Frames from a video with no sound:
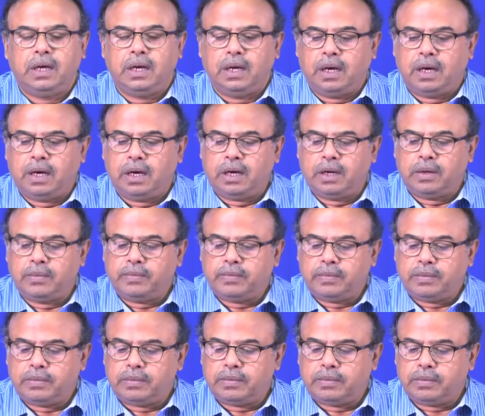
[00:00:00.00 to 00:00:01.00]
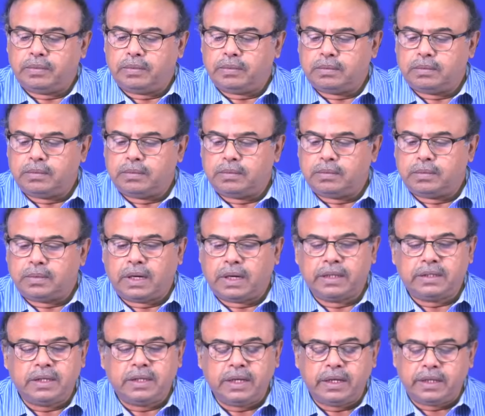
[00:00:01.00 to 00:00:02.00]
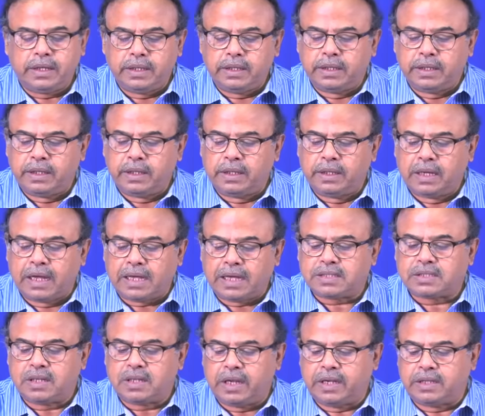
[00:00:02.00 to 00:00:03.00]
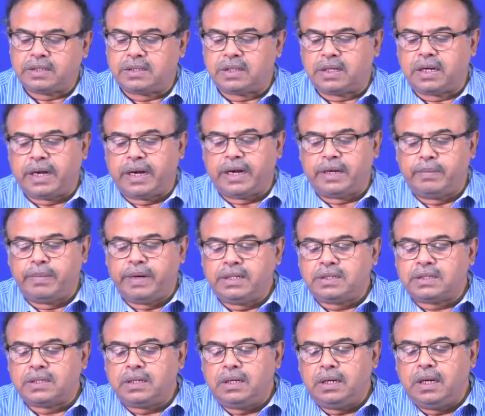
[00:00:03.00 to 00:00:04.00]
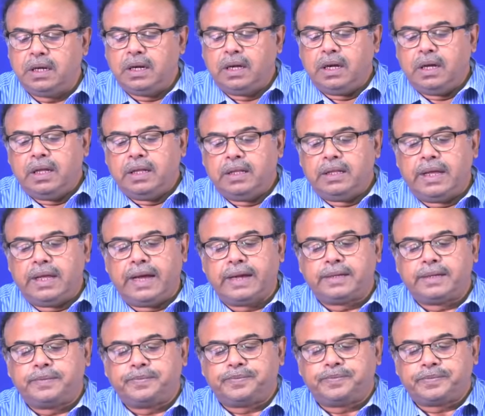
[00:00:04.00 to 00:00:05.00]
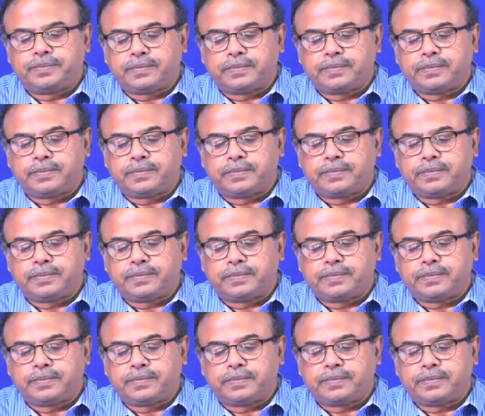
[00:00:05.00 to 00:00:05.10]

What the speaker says: I think in the last lecture I had mentioned that